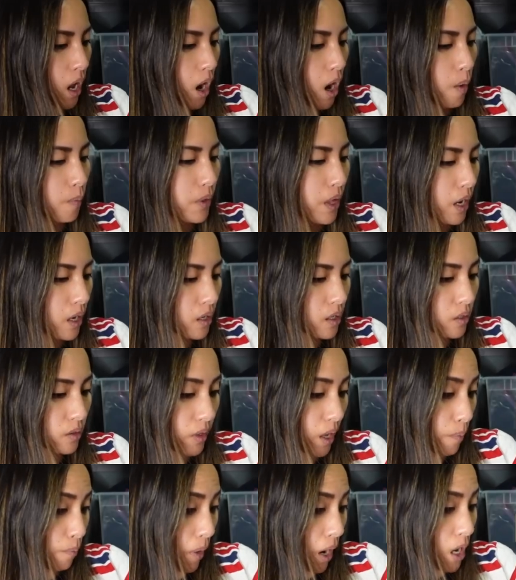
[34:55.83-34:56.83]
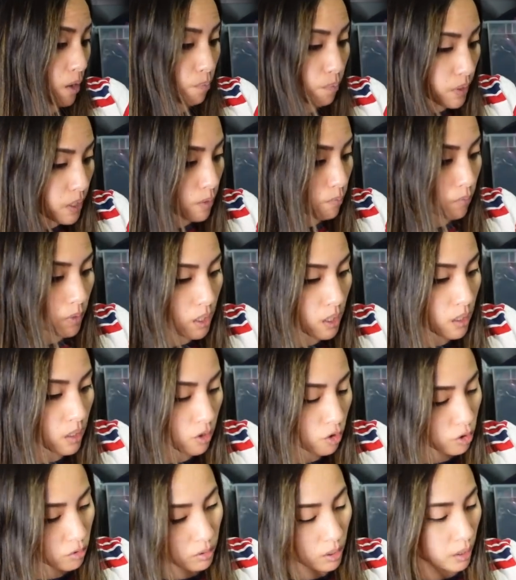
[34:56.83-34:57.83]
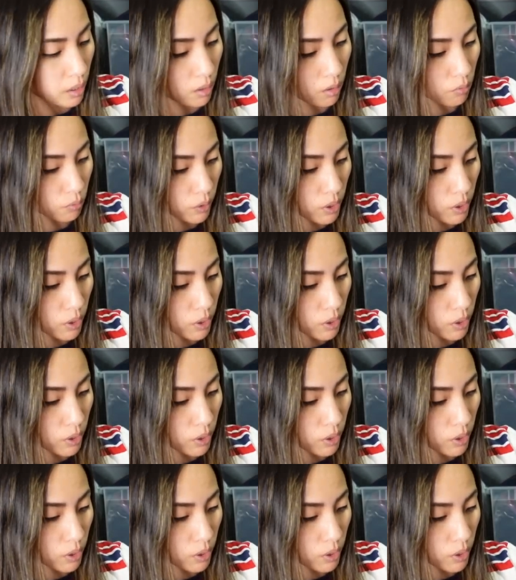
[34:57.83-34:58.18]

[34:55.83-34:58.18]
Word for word: That might be me kind of